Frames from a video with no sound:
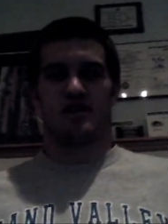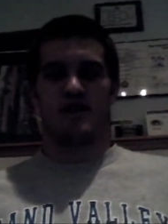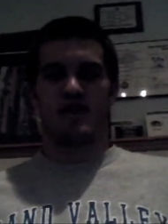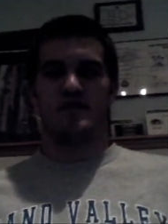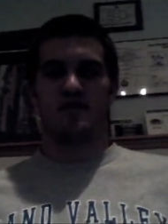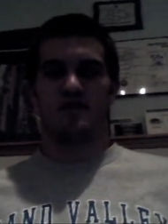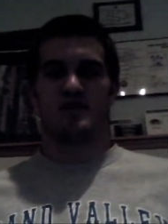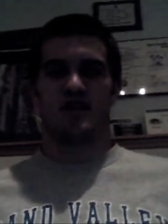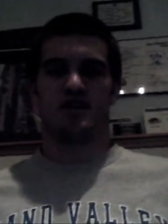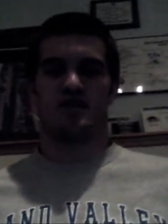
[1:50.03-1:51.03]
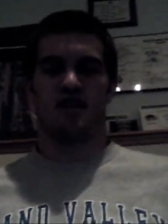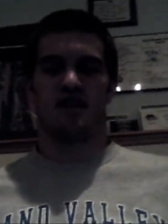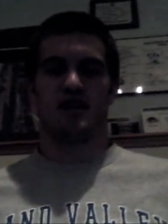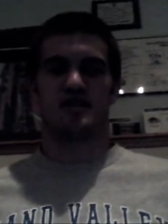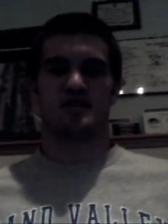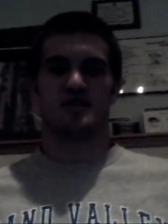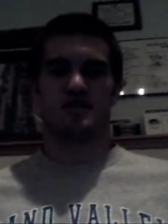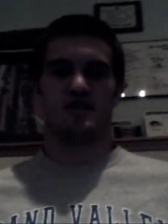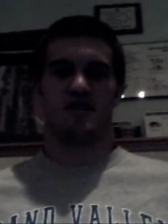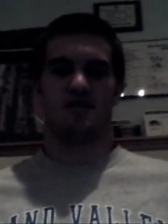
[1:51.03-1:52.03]
A lot of people are saying that the
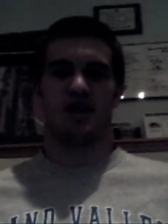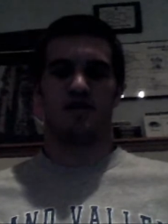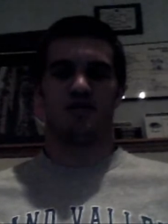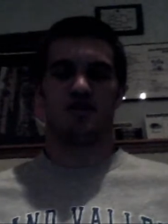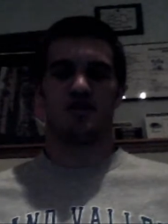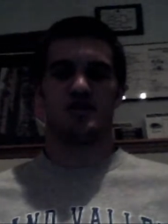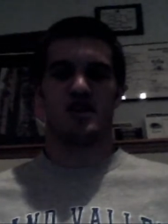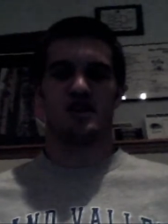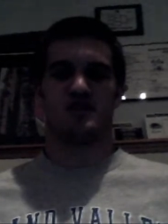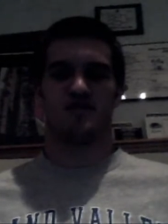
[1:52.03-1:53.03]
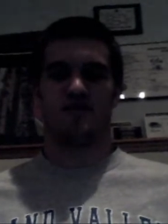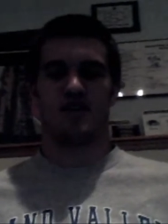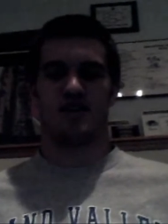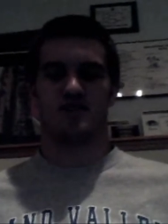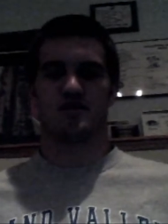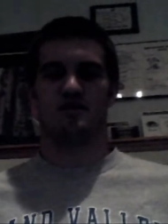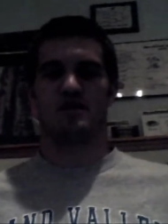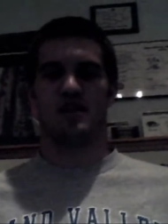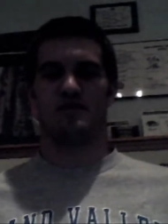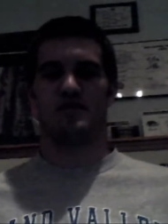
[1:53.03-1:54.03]
Lions have got a pretty good chance of
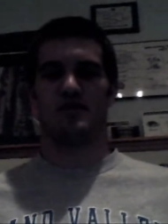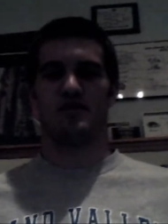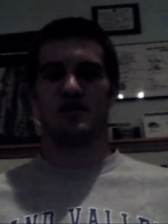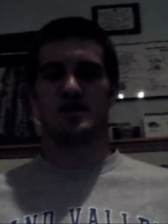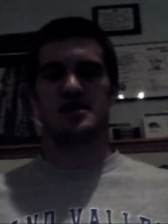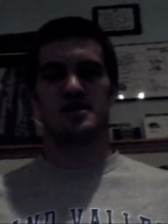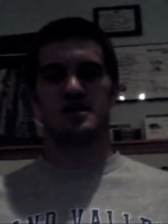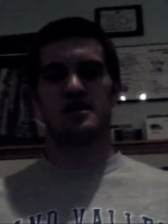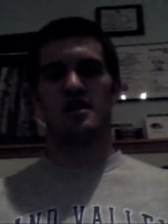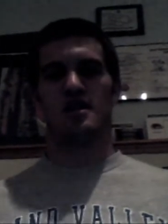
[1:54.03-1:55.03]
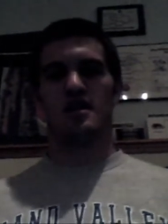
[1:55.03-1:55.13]
screwing up the perfect season.